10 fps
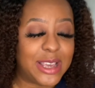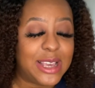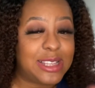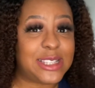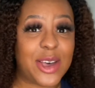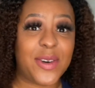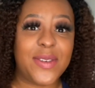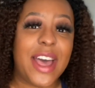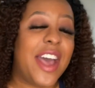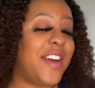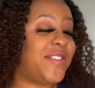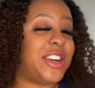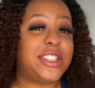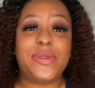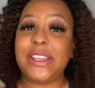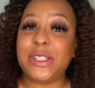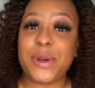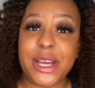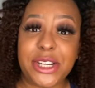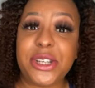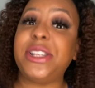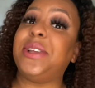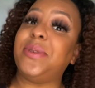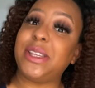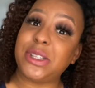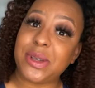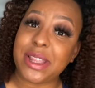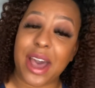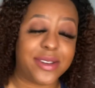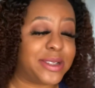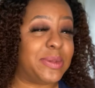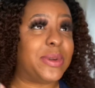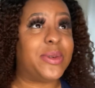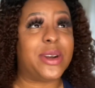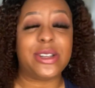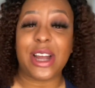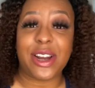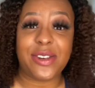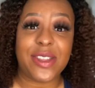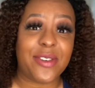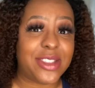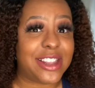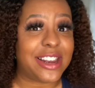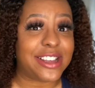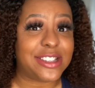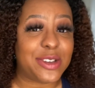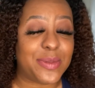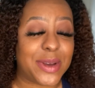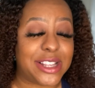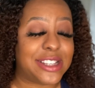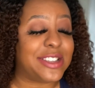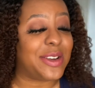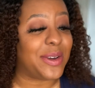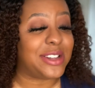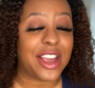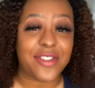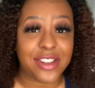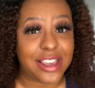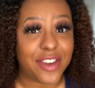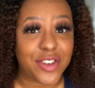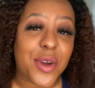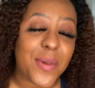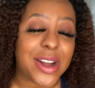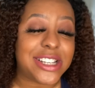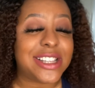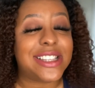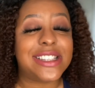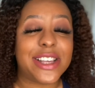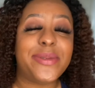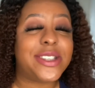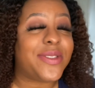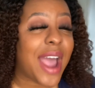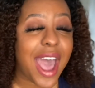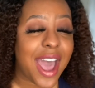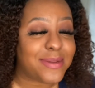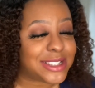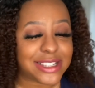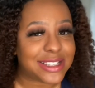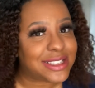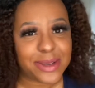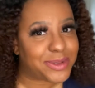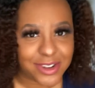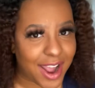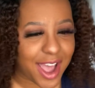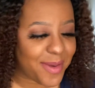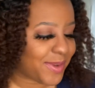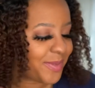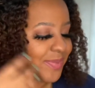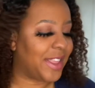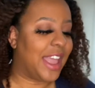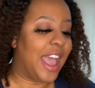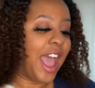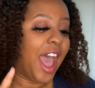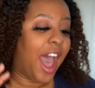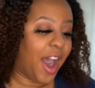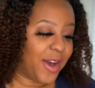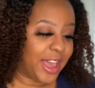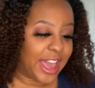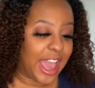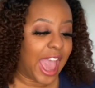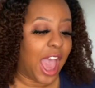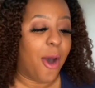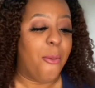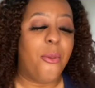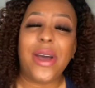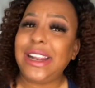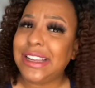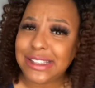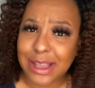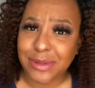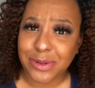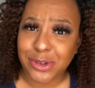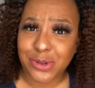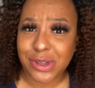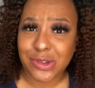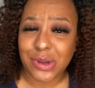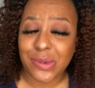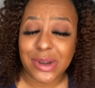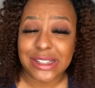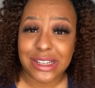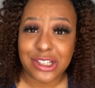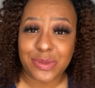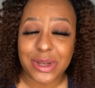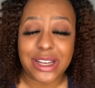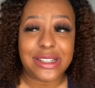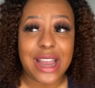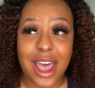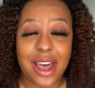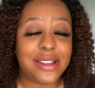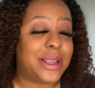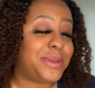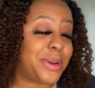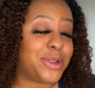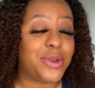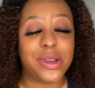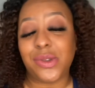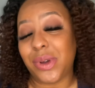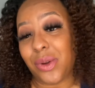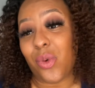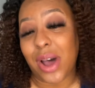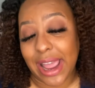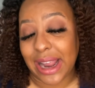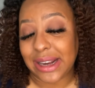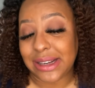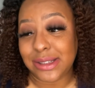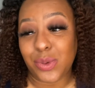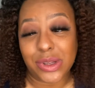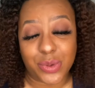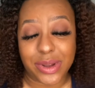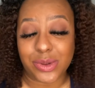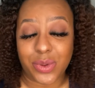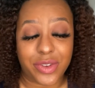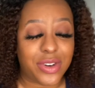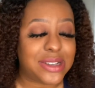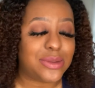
So first we get to 100, then we get to 1,000, but we're gonna try to do that for the next 2 months. So definitely, if you're watching this, subscribe, sister, subscribe. Okay, what did September 2021 teach me? Child, September 2021, 2020, first